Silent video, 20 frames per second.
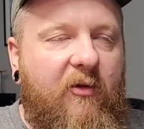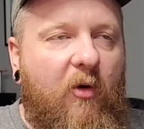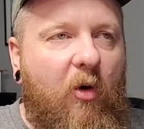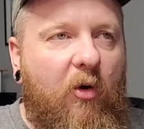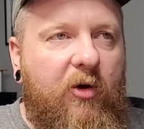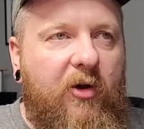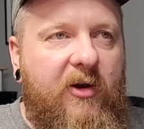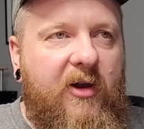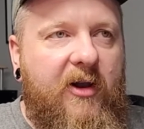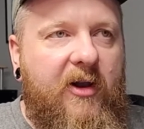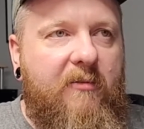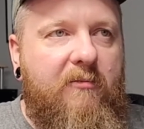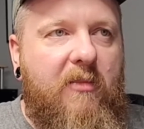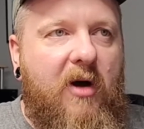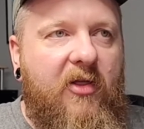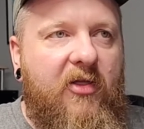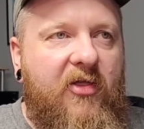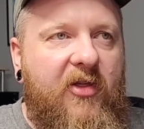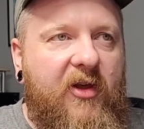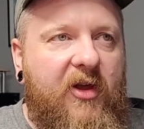ordered it a
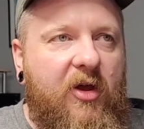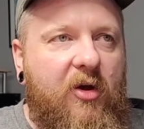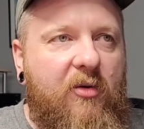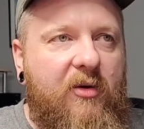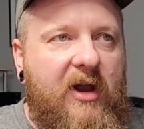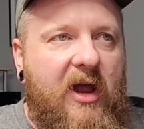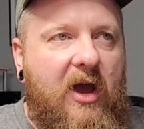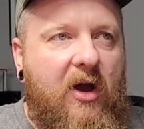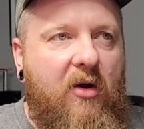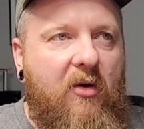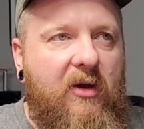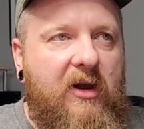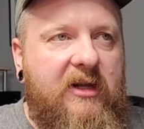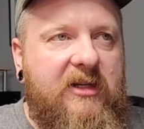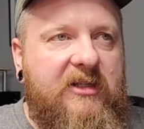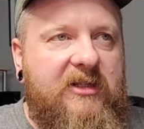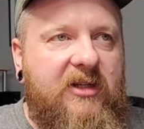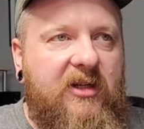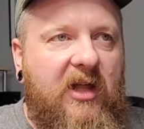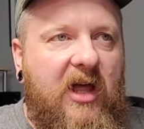month ago now, and I
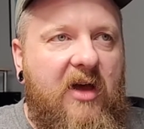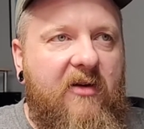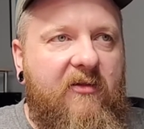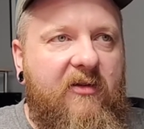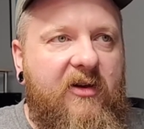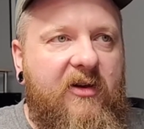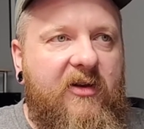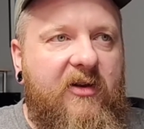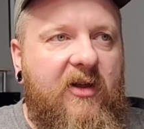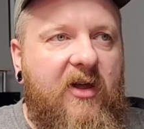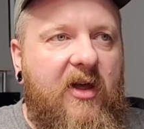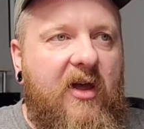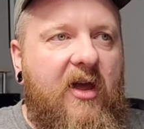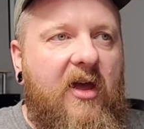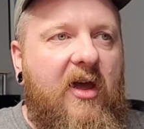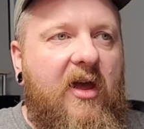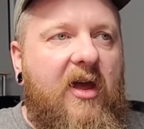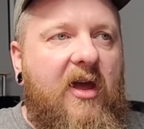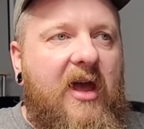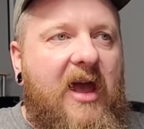still haven't
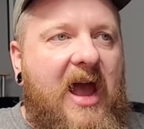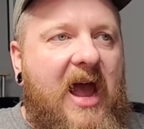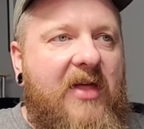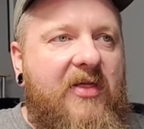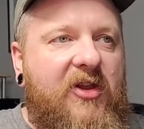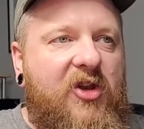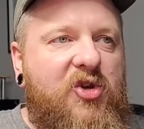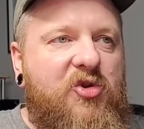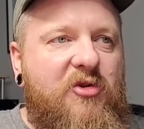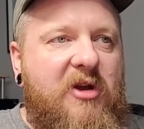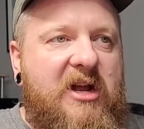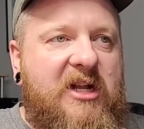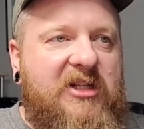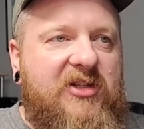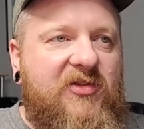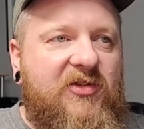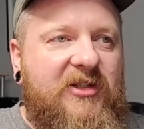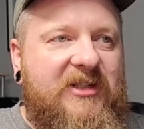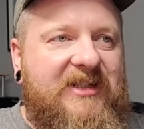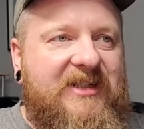had the
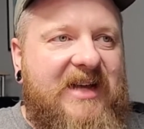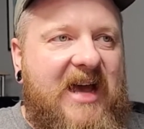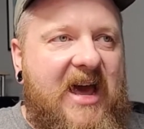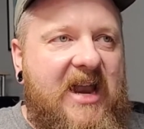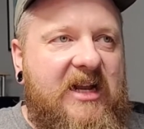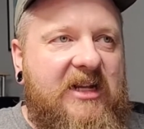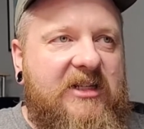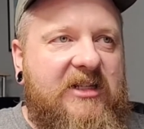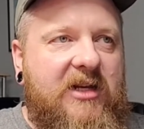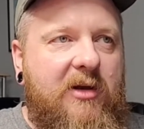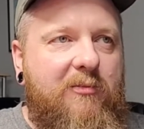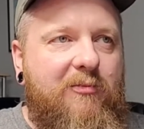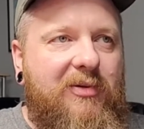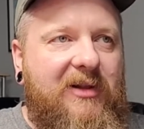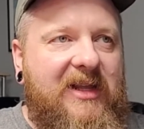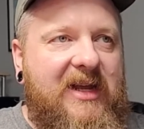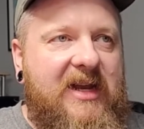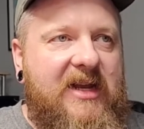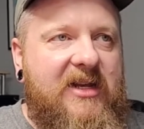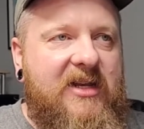transfer status
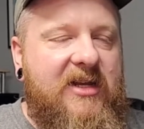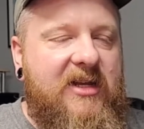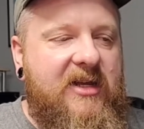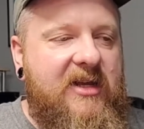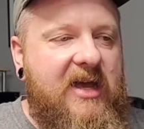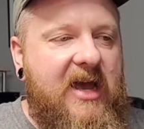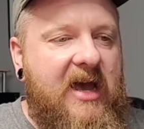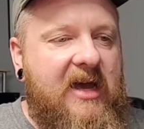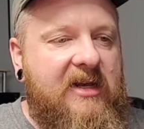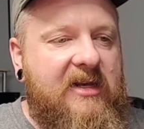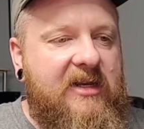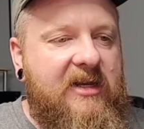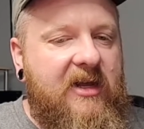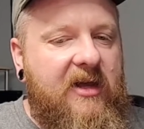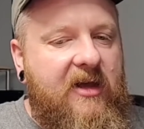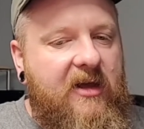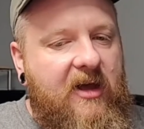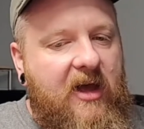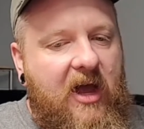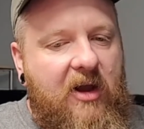complete yet.
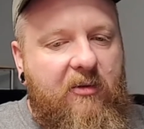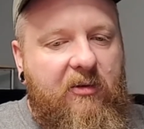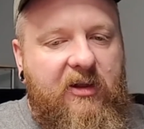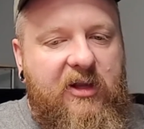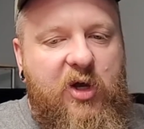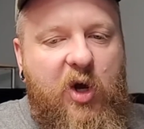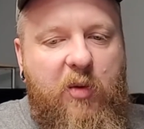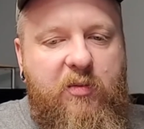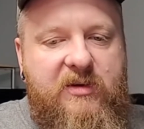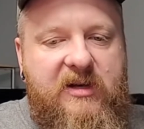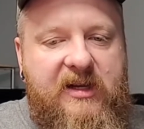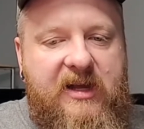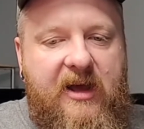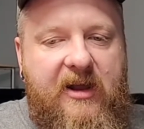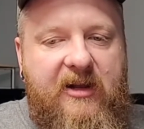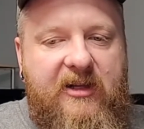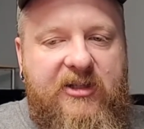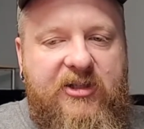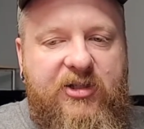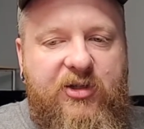I really hope to get
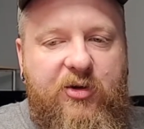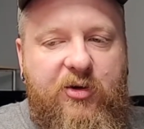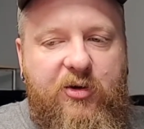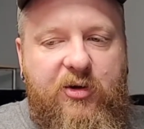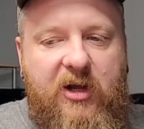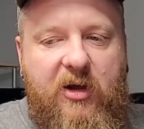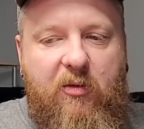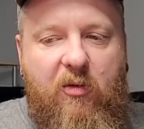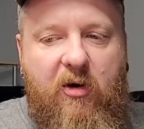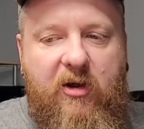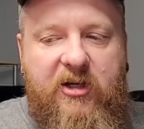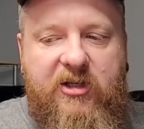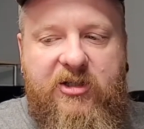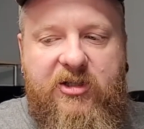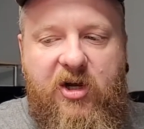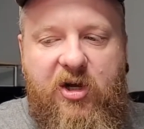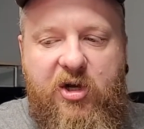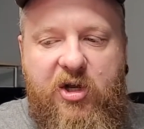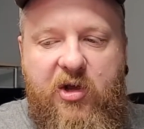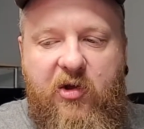it soon. I want to
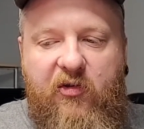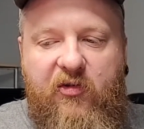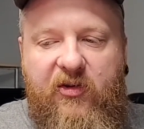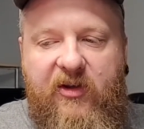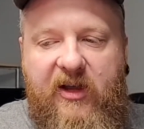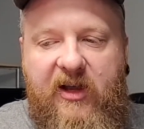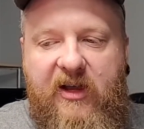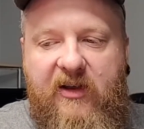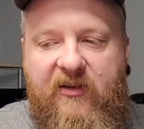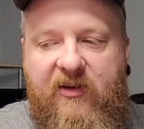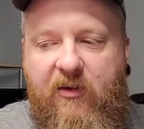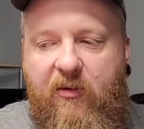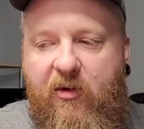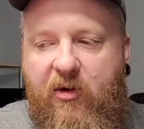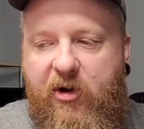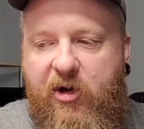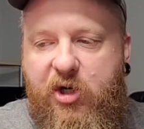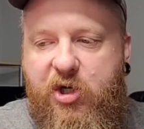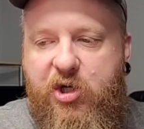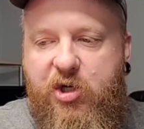start using it. I
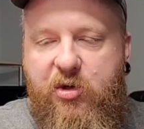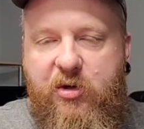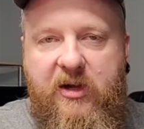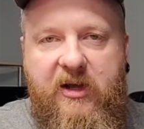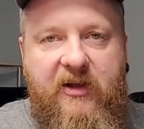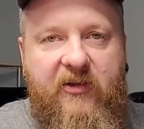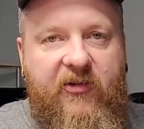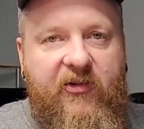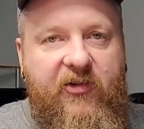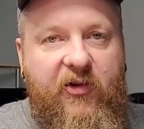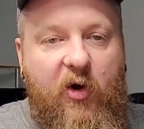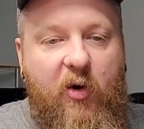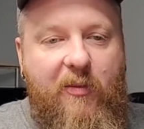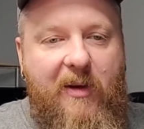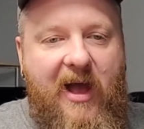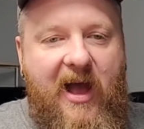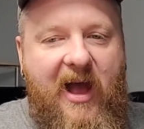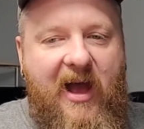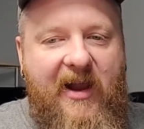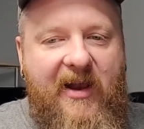want to shoot it so
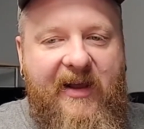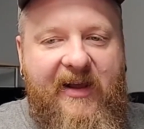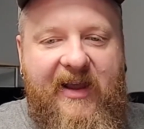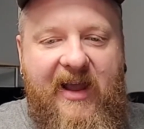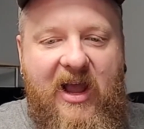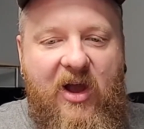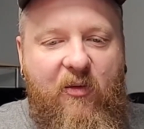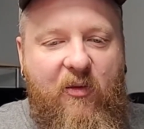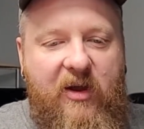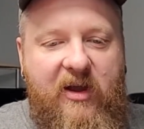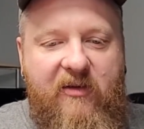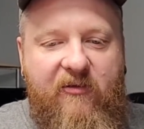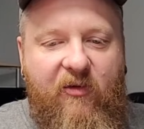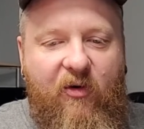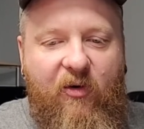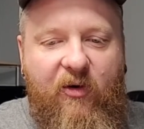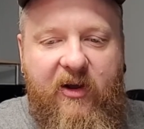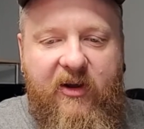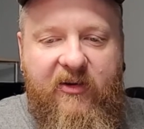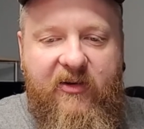bad. I can't wait
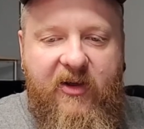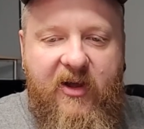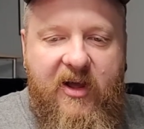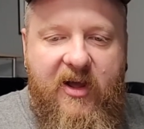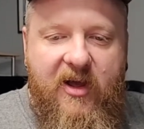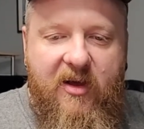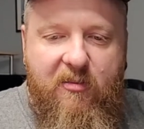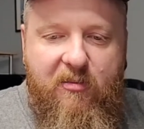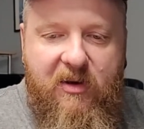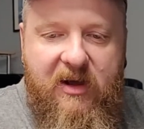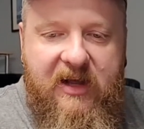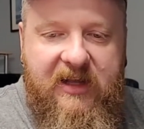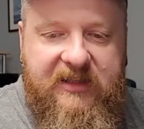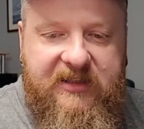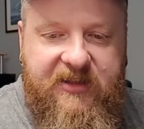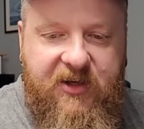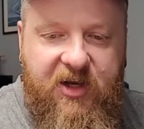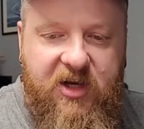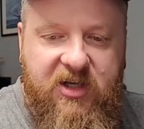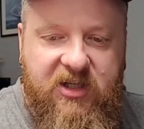for it. But it's
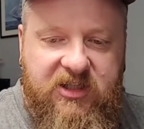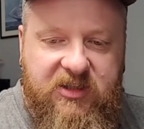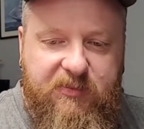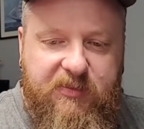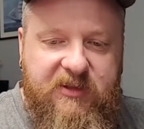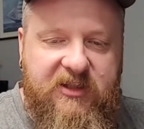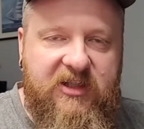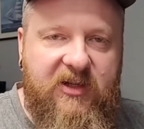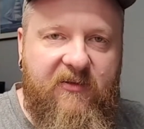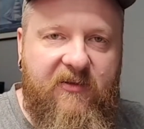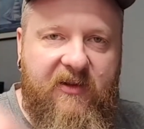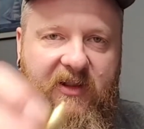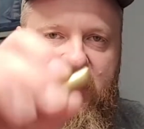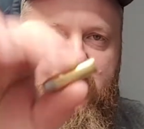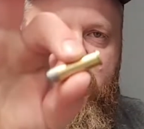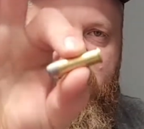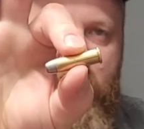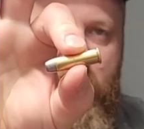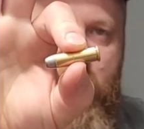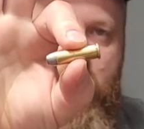going to specifically
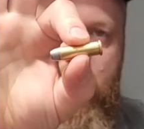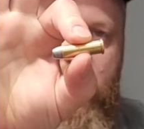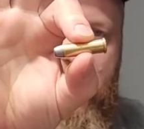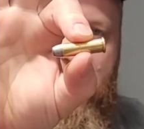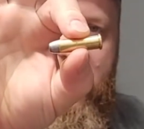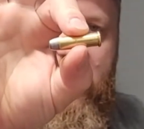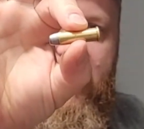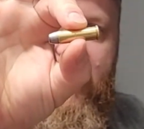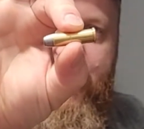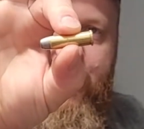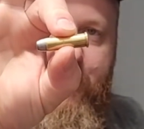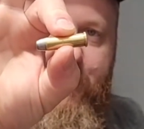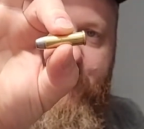be shooting